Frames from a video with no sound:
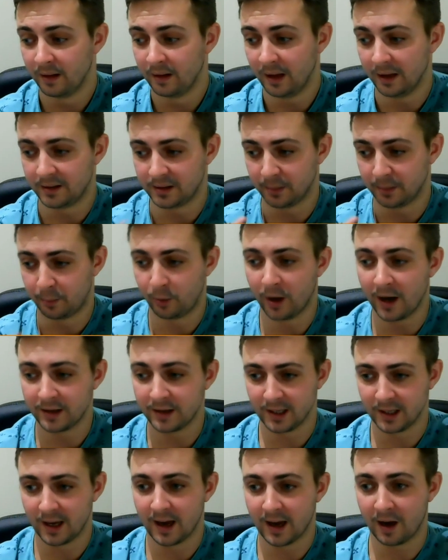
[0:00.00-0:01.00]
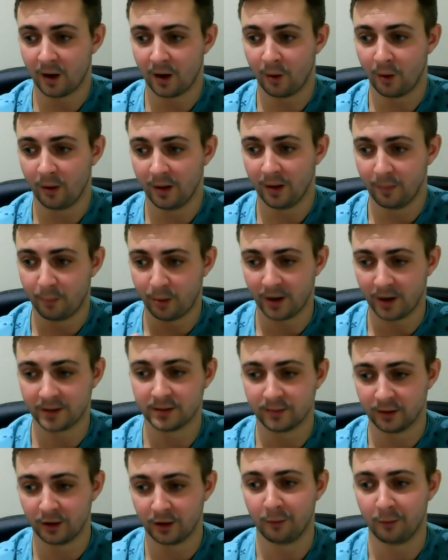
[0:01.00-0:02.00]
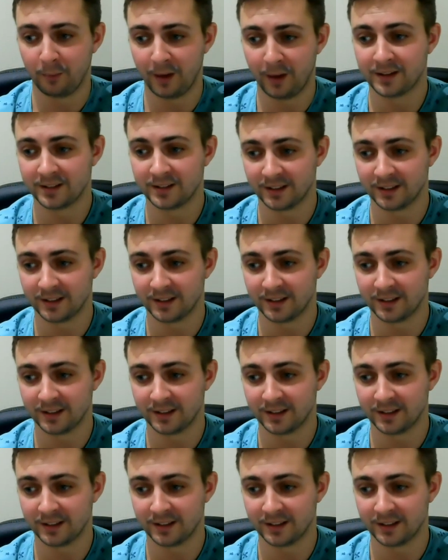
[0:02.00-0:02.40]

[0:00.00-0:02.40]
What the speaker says: It's surprising how impressive and complex